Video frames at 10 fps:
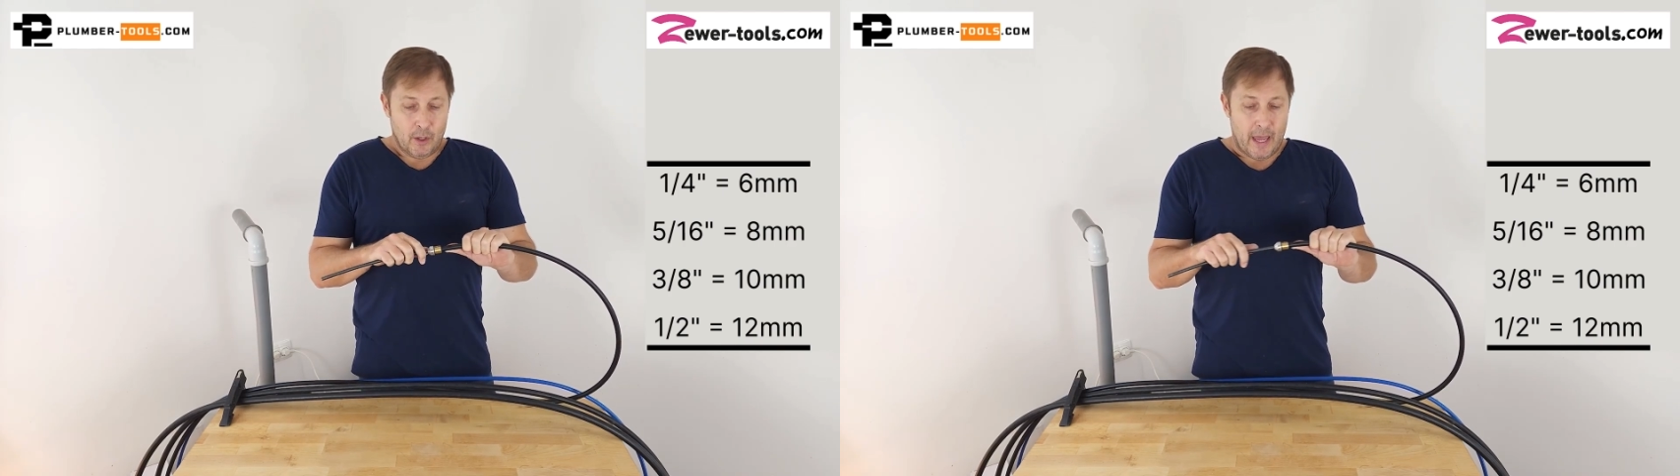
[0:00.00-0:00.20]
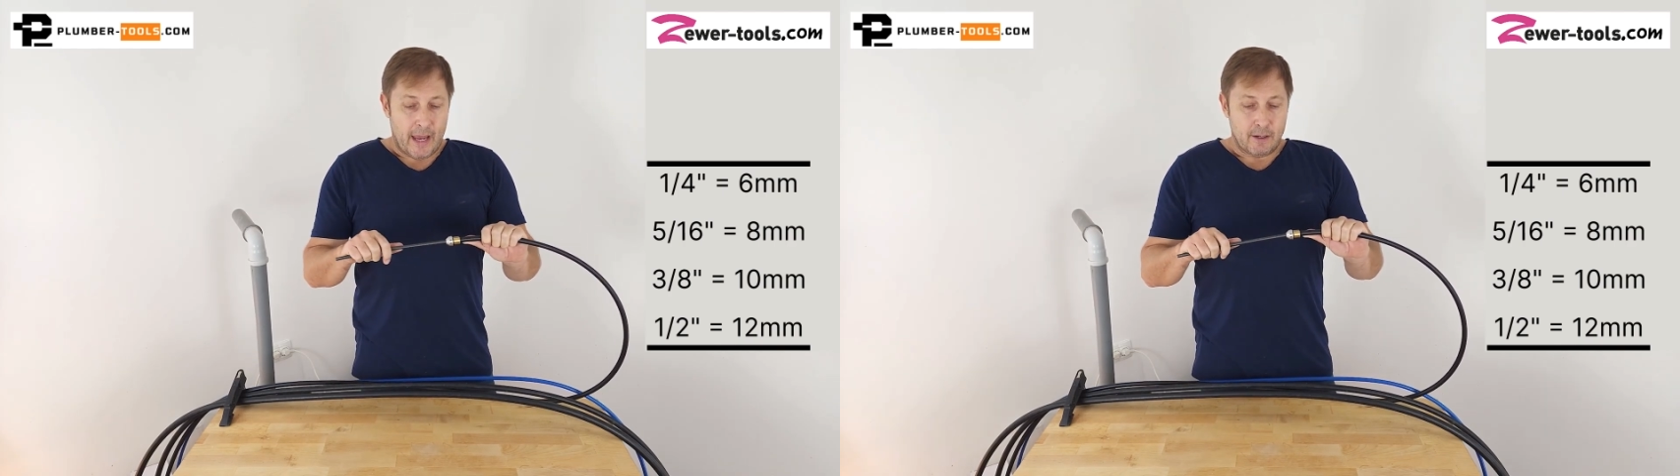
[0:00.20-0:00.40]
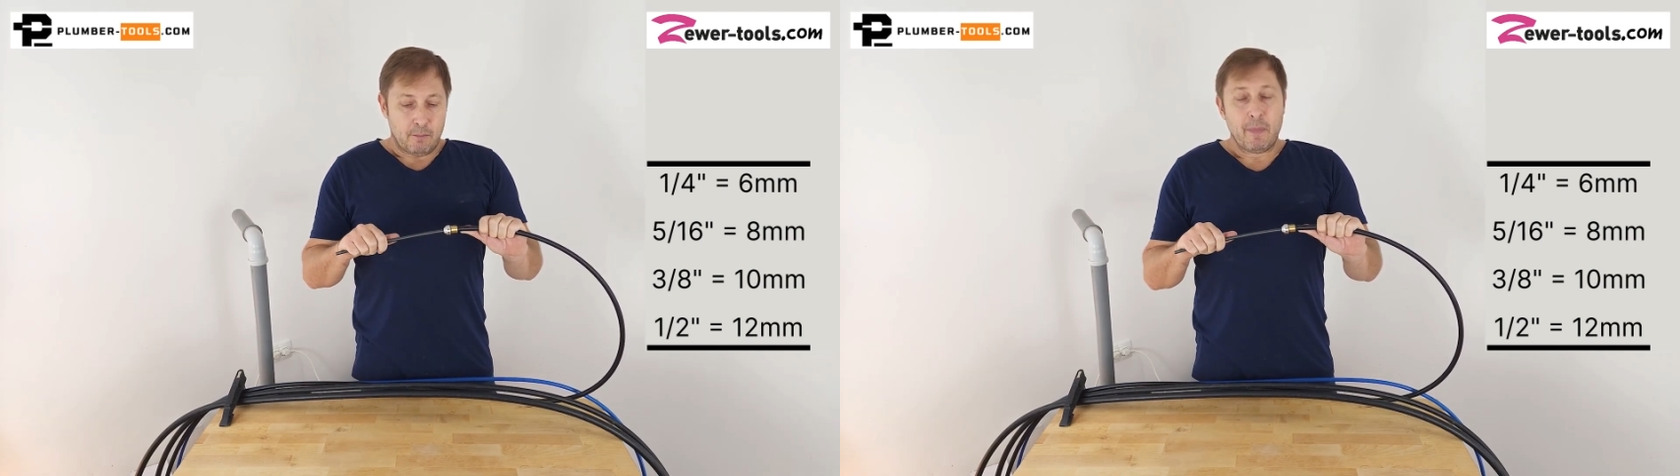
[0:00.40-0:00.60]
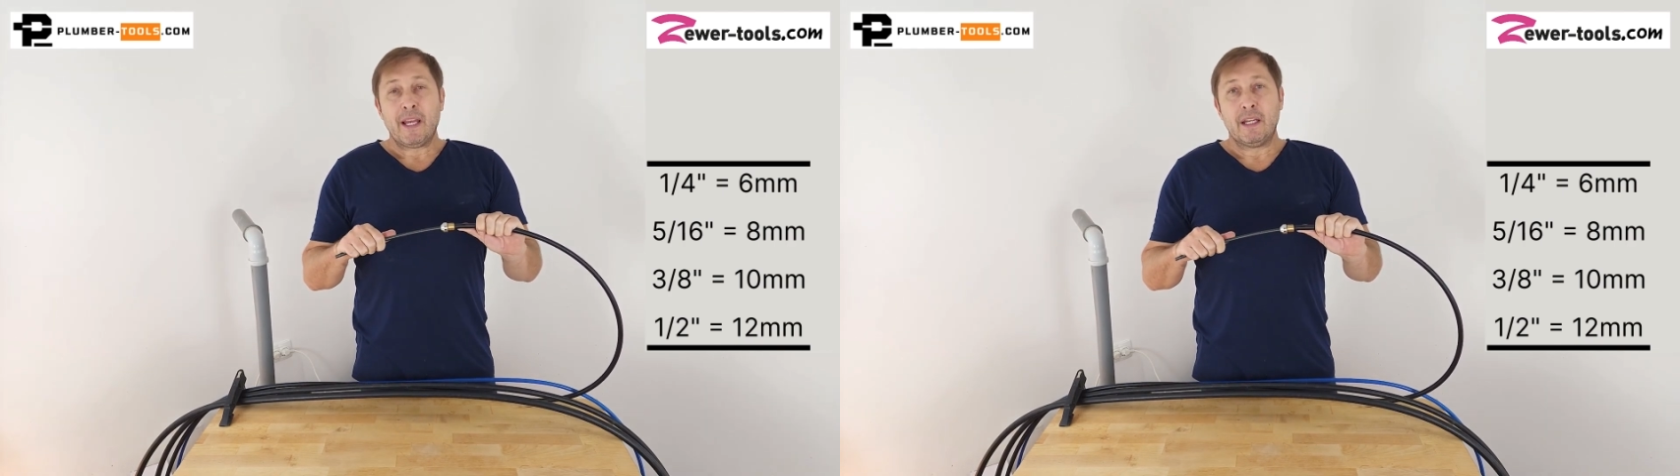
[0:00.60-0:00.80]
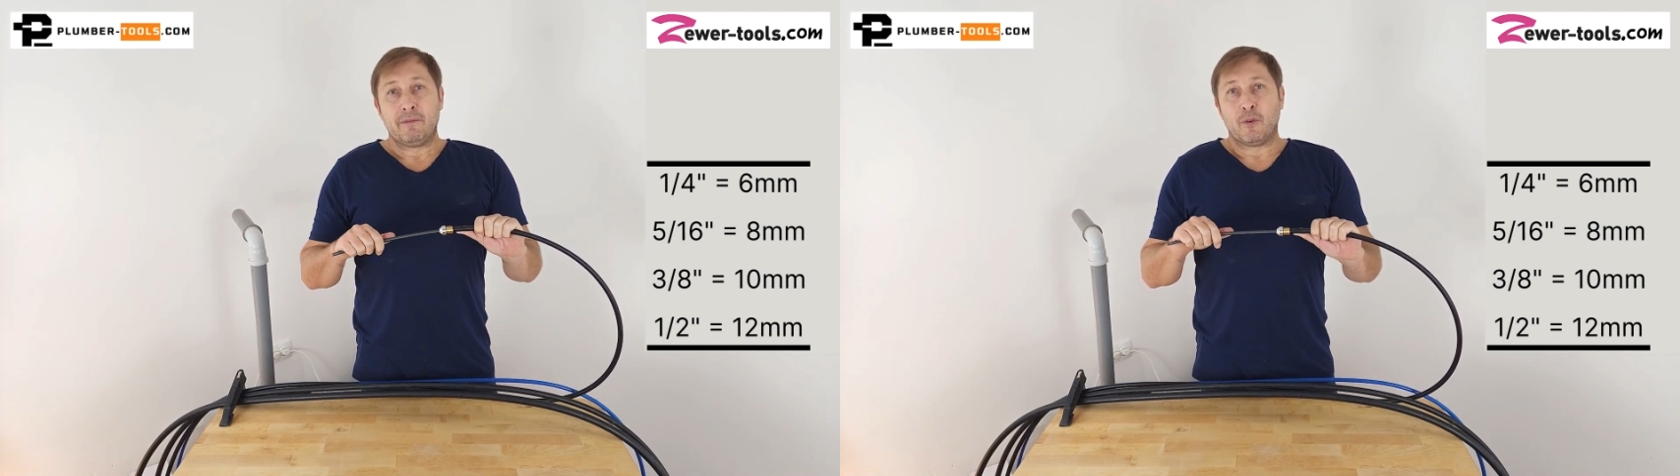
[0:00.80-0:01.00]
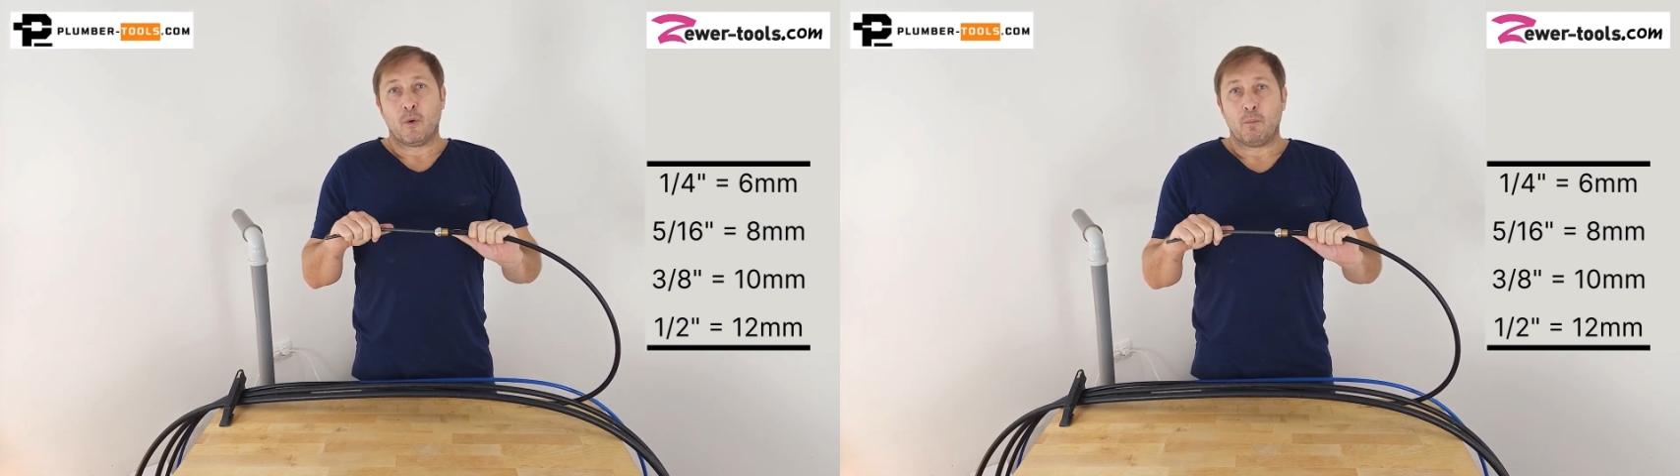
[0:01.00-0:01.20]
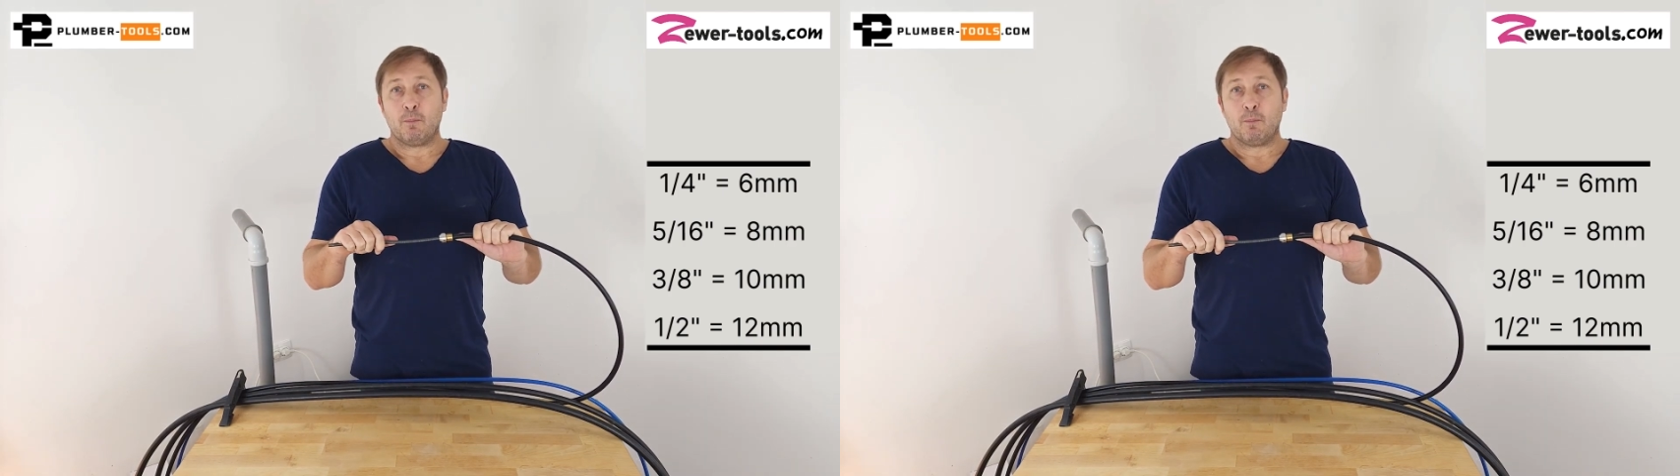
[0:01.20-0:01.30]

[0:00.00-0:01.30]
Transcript: and mainly for